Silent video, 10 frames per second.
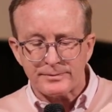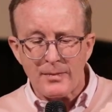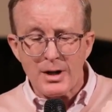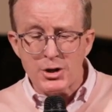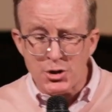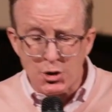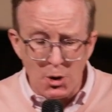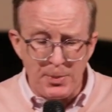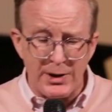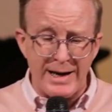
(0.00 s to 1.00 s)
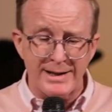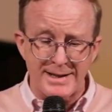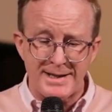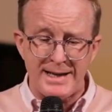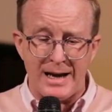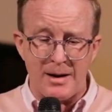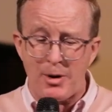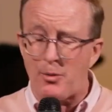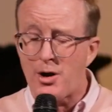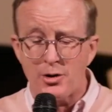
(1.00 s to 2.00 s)
sobering to see it. But
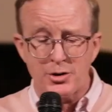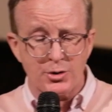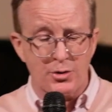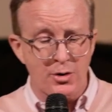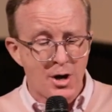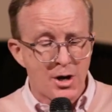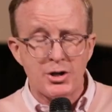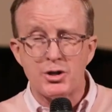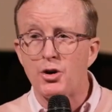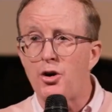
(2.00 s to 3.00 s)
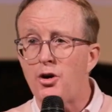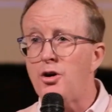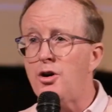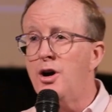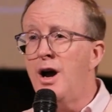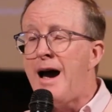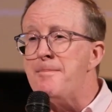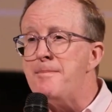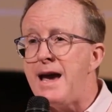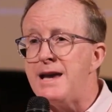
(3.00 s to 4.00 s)
we also saw
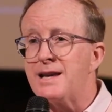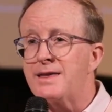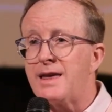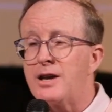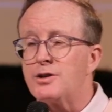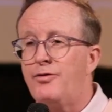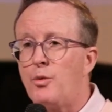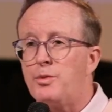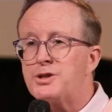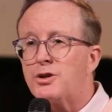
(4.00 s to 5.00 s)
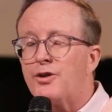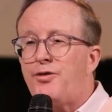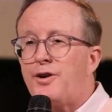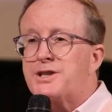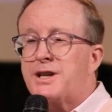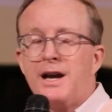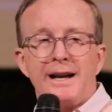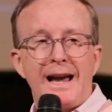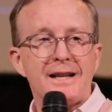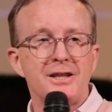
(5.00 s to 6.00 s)
amazing things of hope. We saw the first
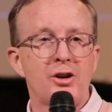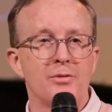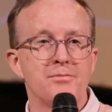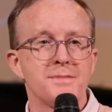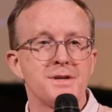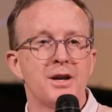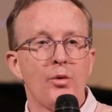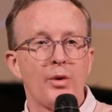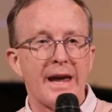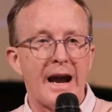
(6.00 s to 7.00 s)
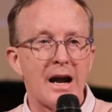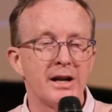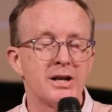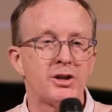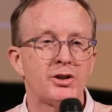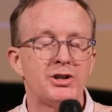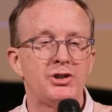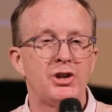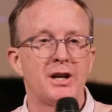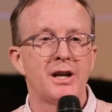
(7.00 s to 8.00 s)
catacombs where the earliest
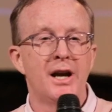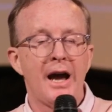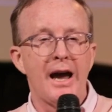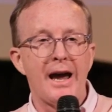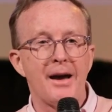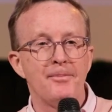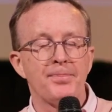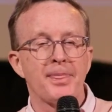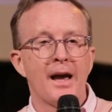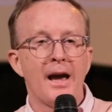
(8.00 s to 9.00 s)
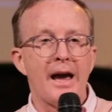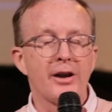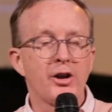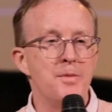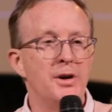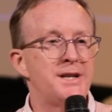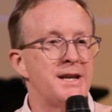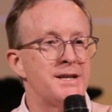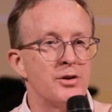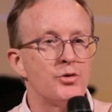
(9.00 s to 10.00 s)
Christian um, uh,
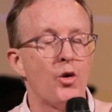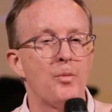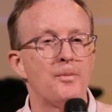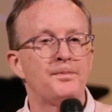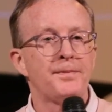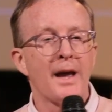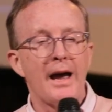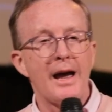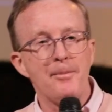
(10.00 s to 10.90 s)
communities in Rome uh,